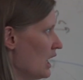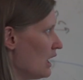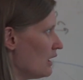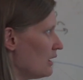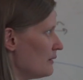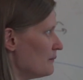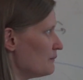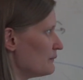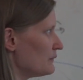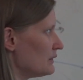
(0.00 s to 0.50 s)

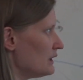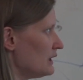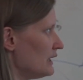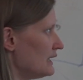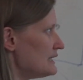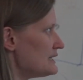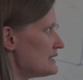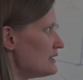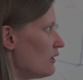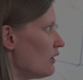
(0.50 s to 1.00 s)
Um,
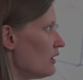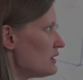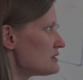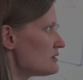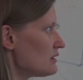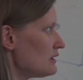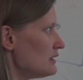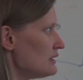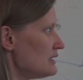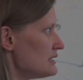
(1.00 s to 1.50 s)
it
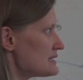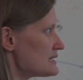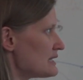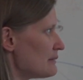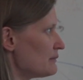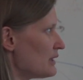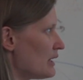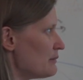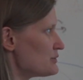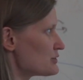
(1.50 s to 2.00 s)
also is
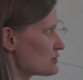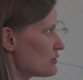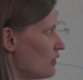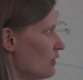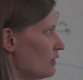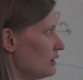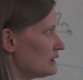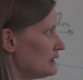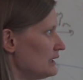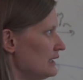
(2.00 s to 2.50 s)
sometimes
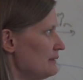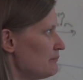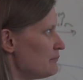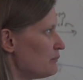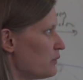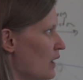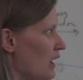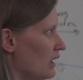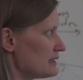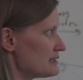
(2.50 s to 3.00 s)
called
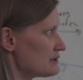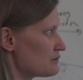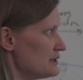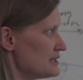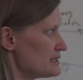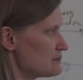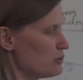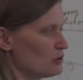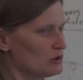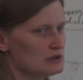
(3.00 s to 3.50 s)
impulse
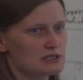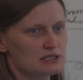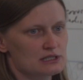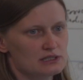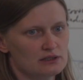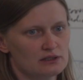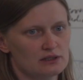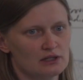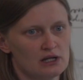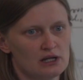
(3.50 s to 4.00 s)
response
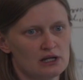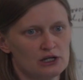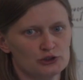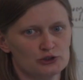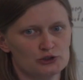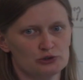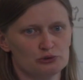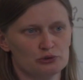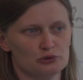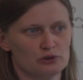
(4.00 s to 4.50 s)

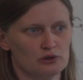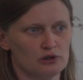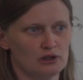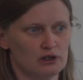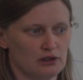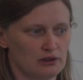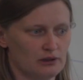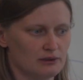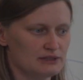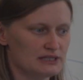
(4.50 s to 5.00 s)
to
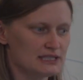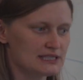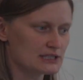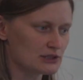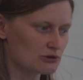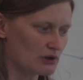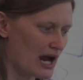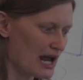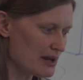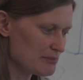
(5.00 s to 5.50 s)
uh,
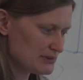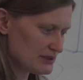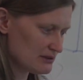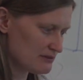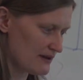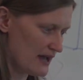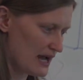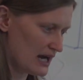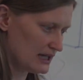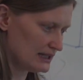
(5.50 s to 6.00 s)
describe the
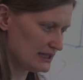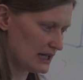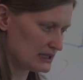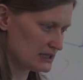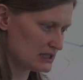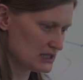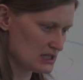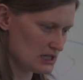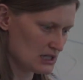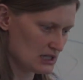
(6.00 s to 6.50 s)
fact
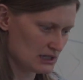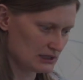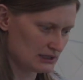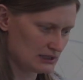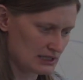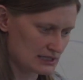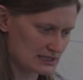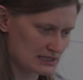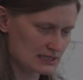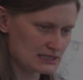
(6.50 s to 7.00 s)
that
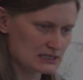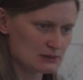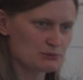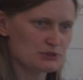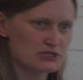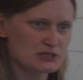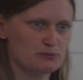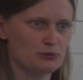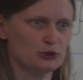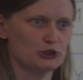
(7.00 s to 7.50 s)
the system
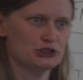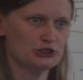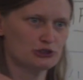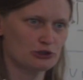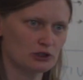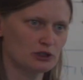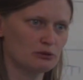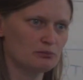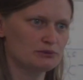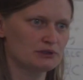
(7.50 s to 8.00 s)
is
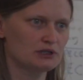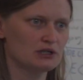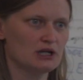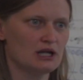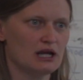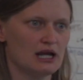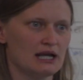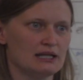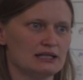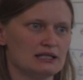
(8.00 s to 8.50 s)
perturbed
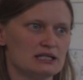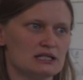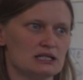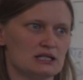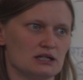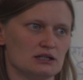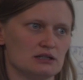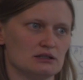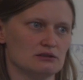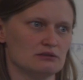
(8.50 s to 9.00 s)
and
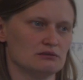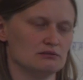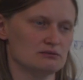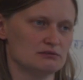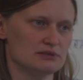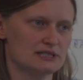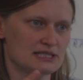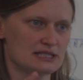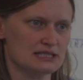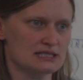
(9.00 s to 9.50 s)
the
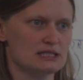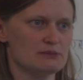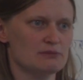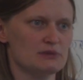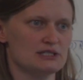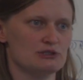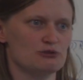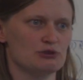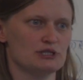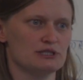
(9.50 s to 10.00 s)
system
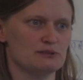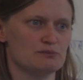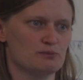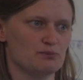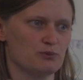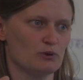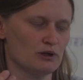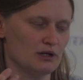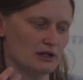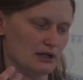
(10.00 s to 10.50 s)
is, resp
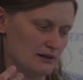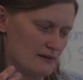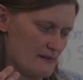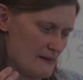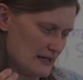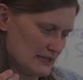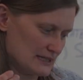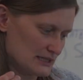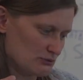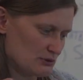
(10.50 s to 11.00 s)
uh,
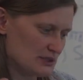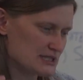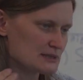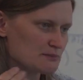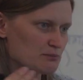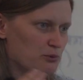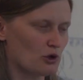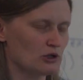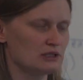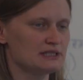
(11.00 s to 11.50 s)
is
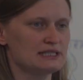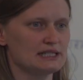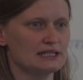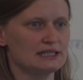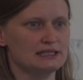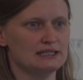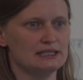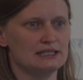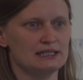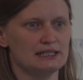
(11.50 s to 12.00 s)

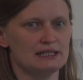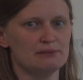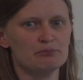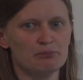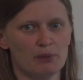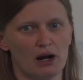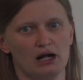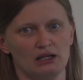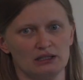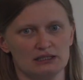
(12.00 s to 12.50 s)
responding in an
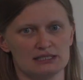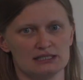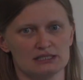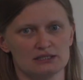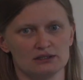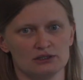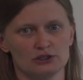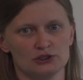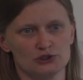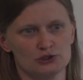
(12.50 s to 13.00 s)

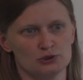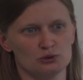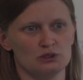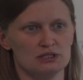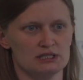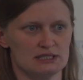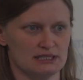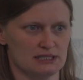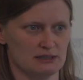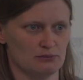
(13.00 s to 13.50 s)
impulse to
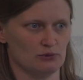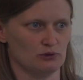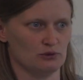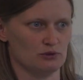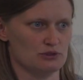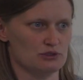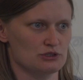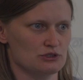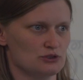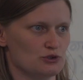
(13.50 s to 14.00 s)
the
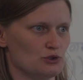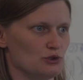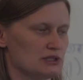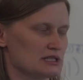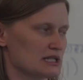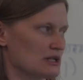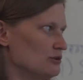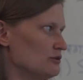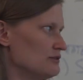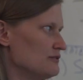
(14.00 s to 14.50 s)
stimulus. So
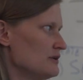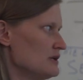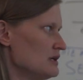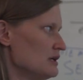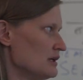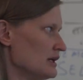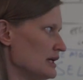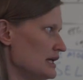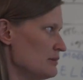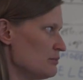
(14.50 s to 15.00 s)
it's kind of
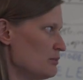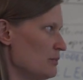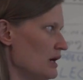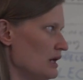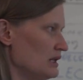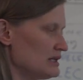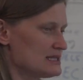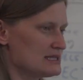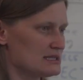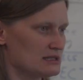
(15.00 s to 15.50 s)

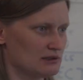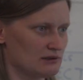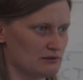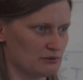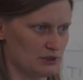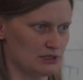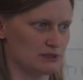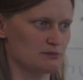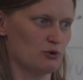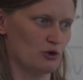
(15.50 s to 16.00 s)
impulse
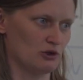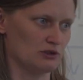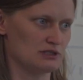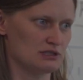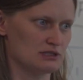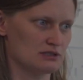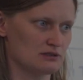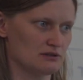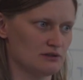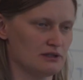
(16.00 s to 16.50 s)

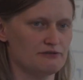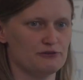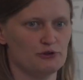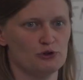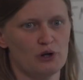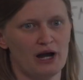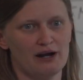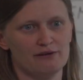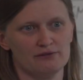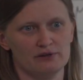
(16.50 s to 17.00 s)
response. If
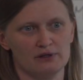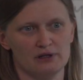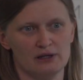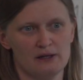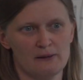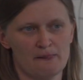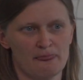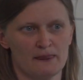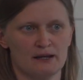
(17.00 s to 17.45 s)
you have a